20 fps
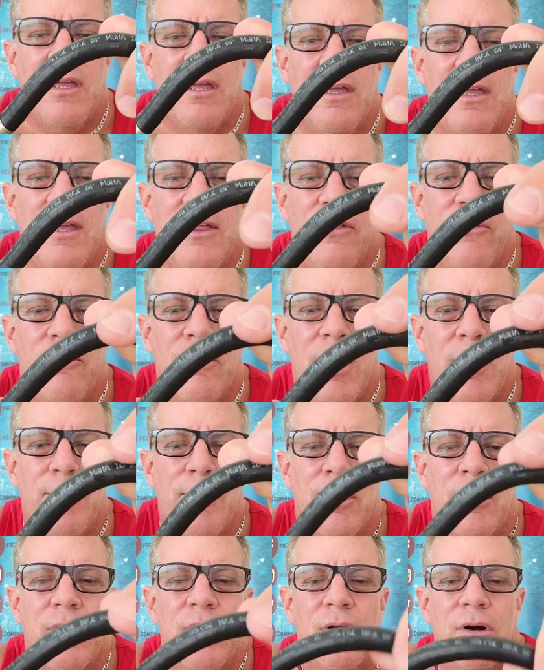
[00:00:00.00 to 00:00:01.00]
in the
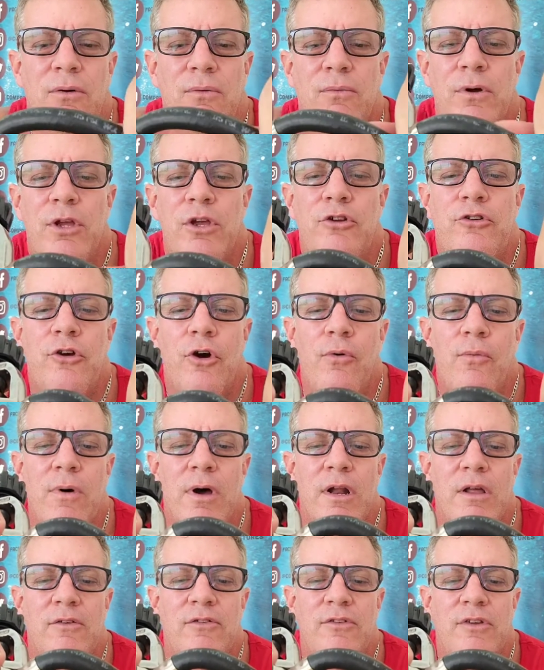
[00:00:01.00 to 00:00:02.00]
rubber. What you don't
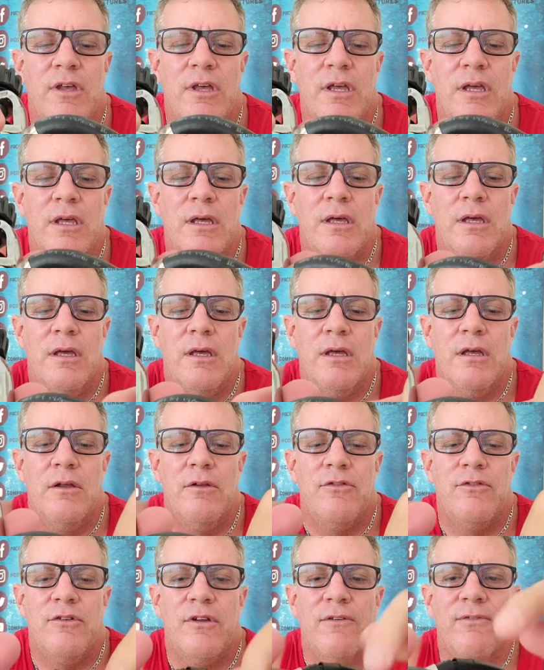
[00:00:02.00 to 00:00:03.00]
want to see
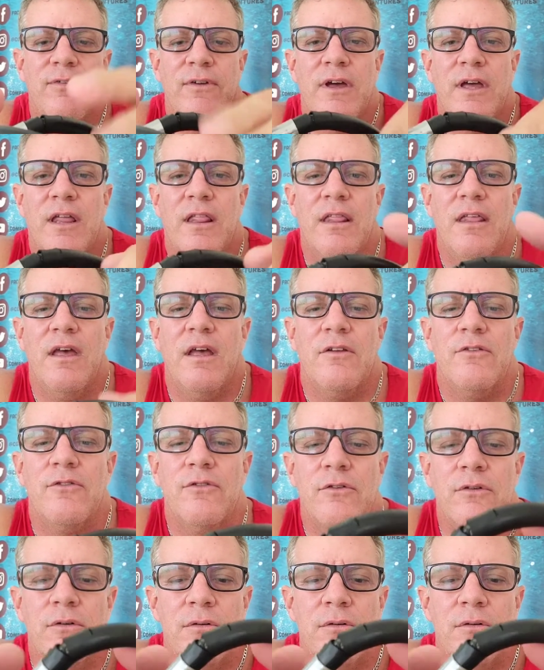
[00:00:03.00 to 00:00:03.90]
is stuff like this.